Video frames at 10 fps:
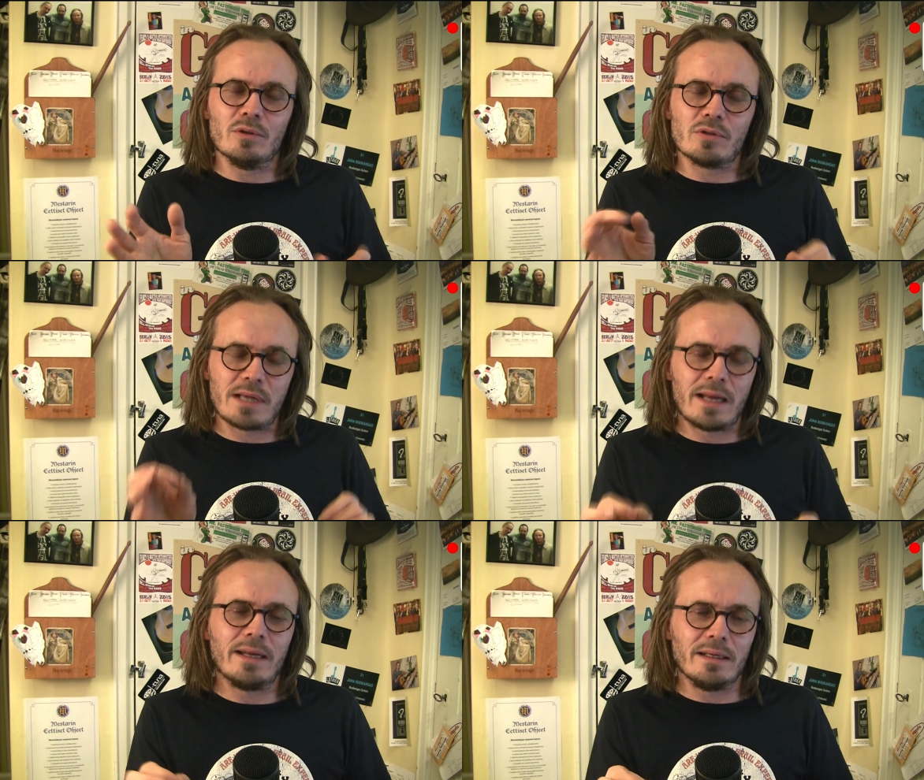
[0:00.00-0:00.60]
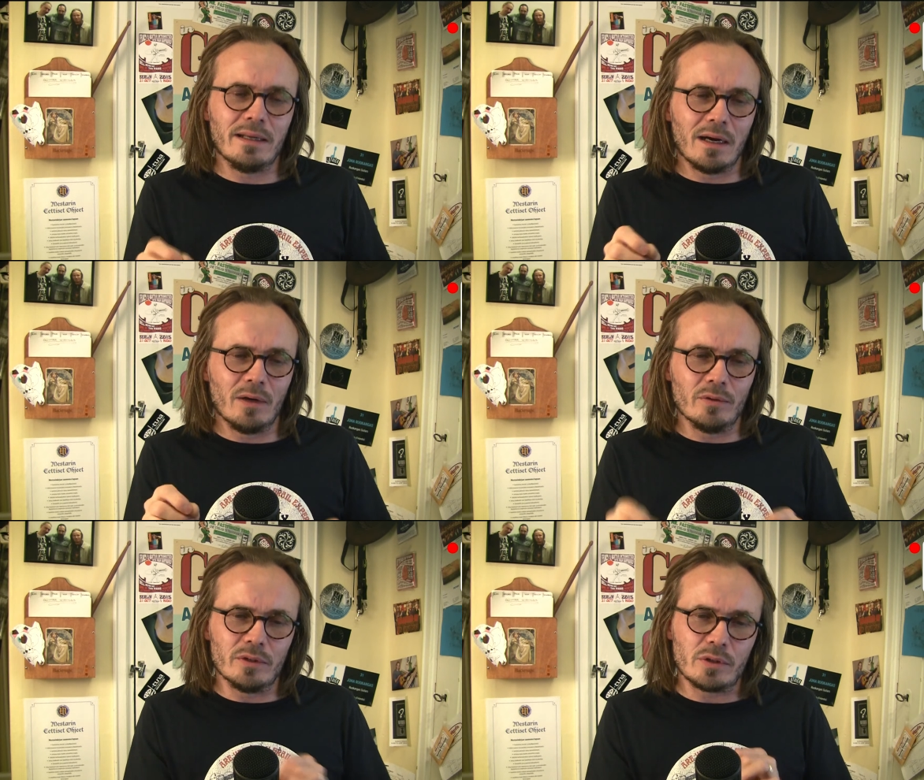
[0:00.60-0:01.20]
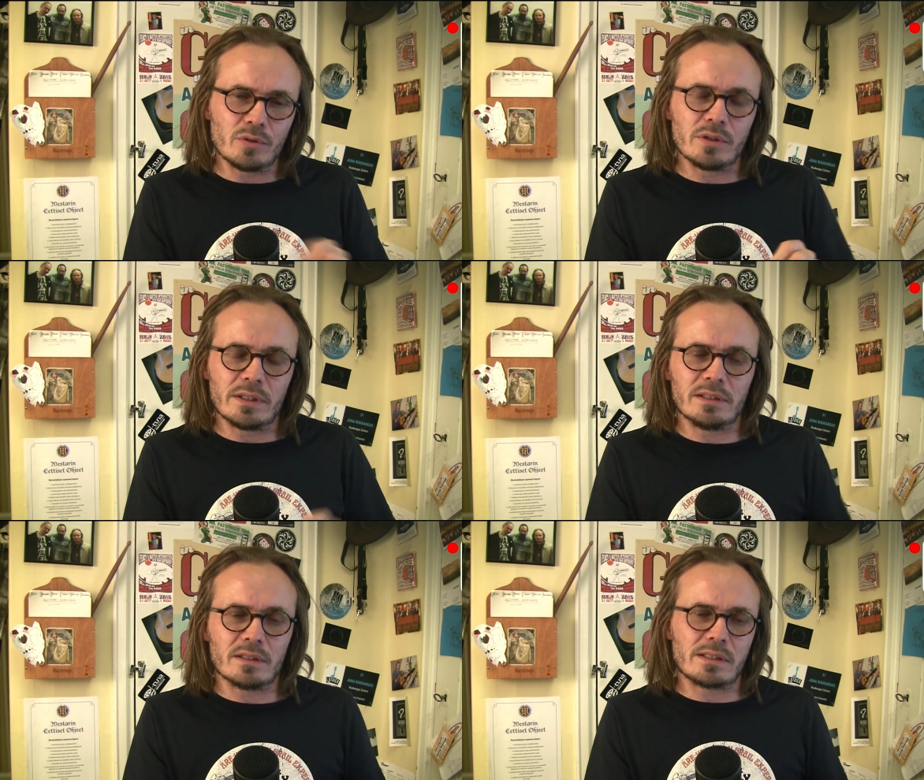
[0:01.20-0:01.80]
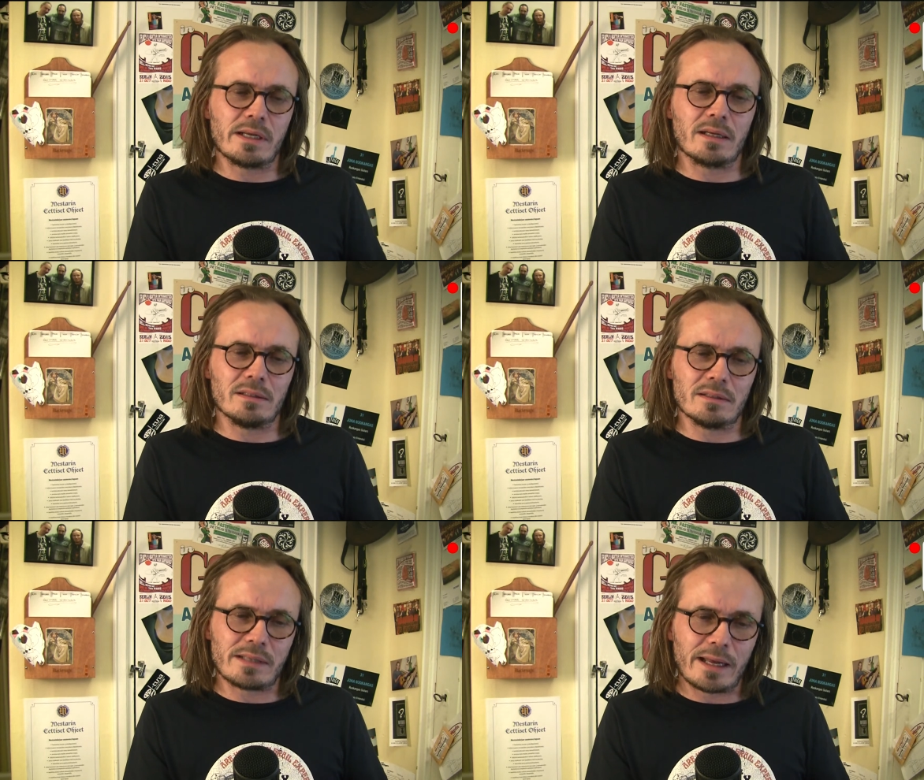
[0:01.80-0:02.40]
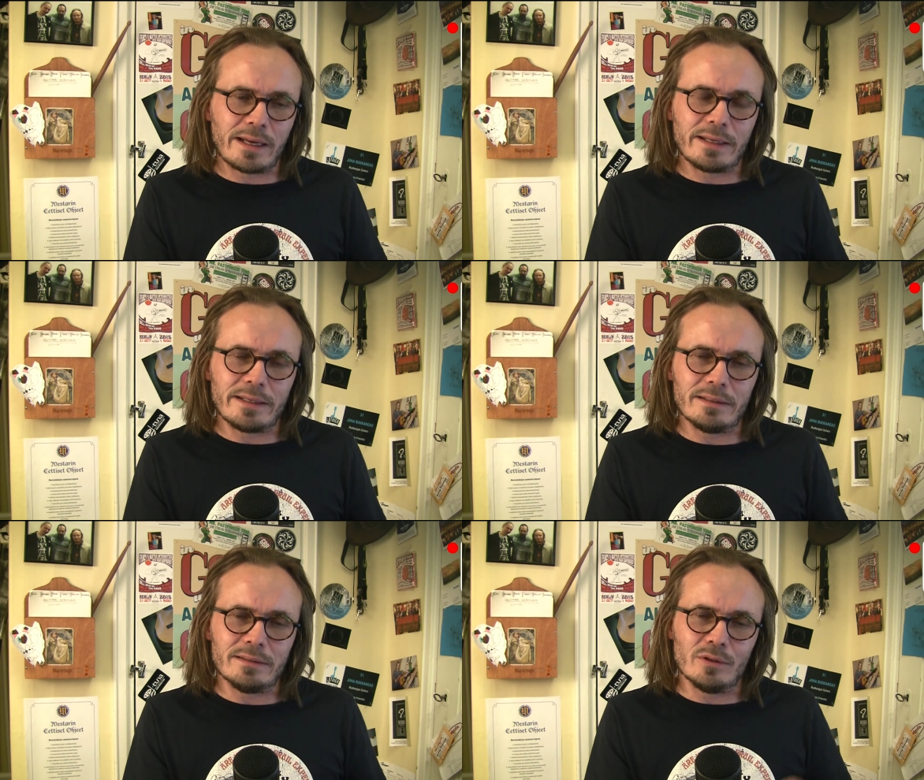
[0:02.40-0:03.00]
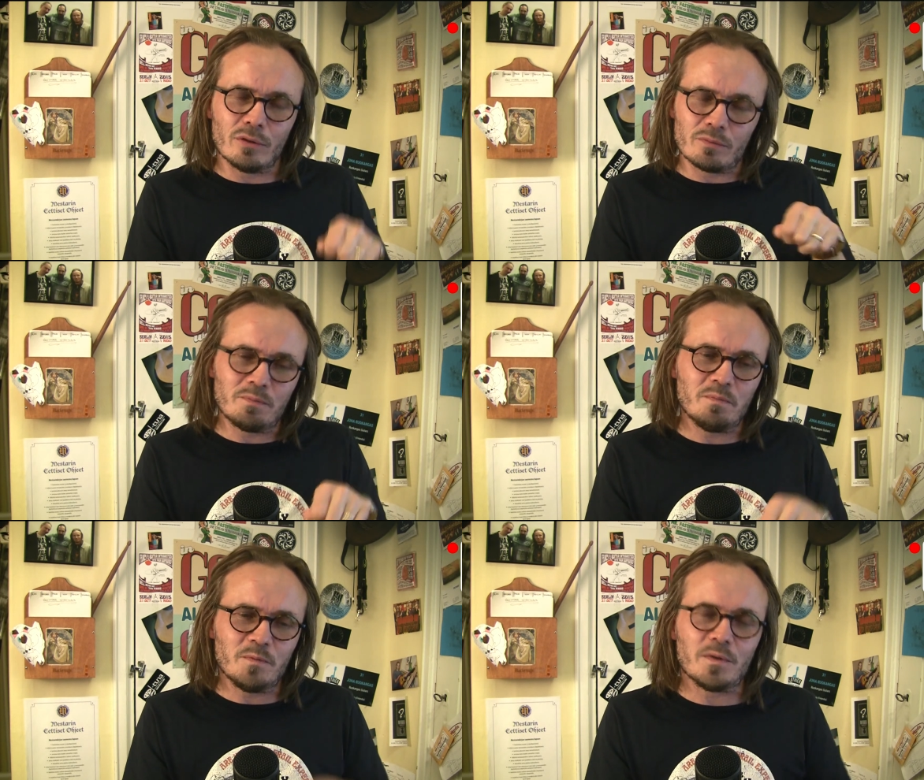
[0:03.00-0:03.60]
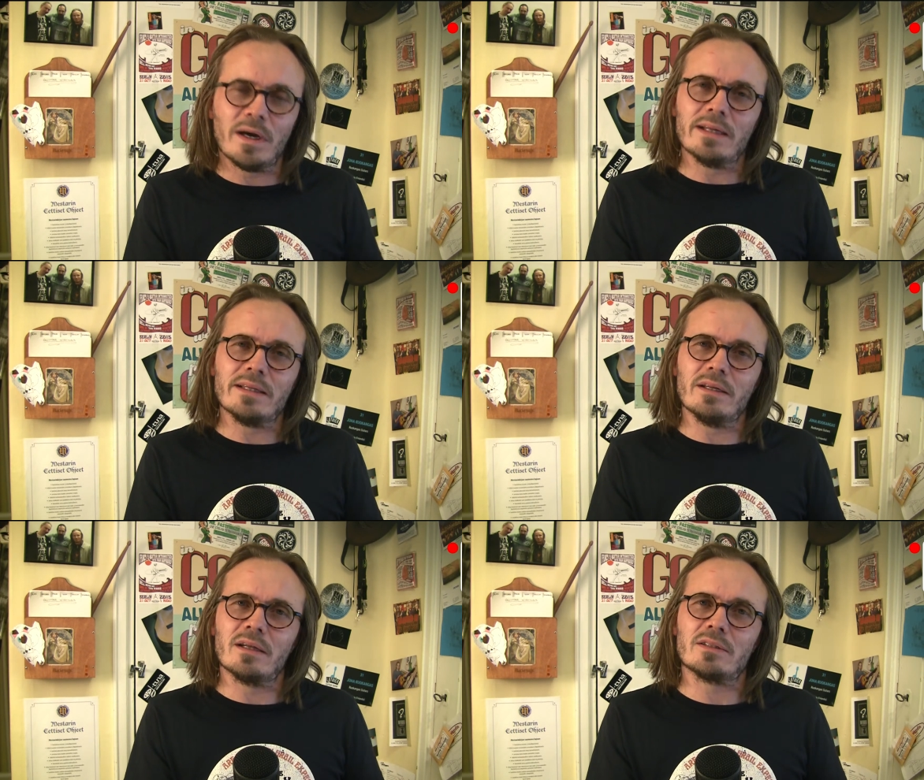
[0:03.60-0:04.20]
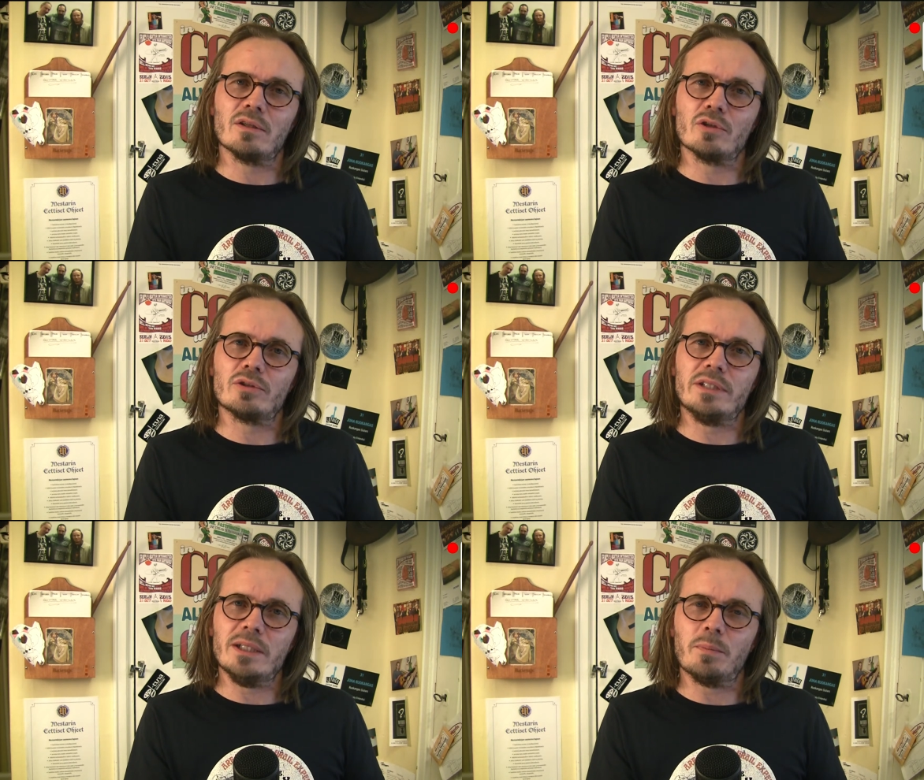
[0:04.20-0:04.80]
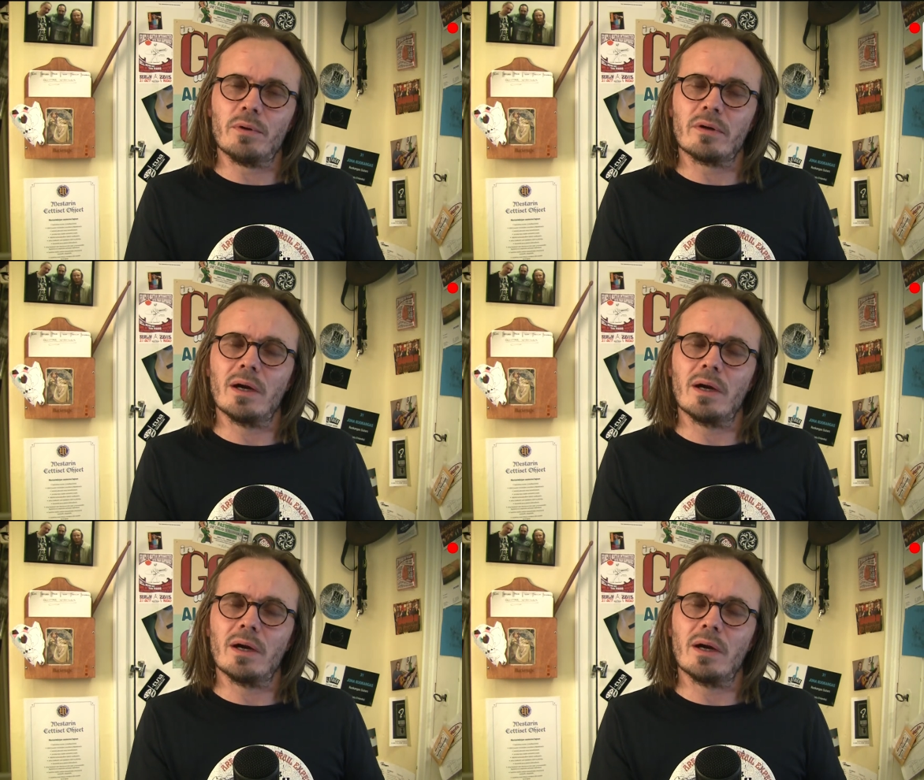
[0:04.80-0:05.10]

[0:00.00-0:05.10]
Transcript: sanding down the acoustic guitar saddle, sanding, filing the nut slots deeper.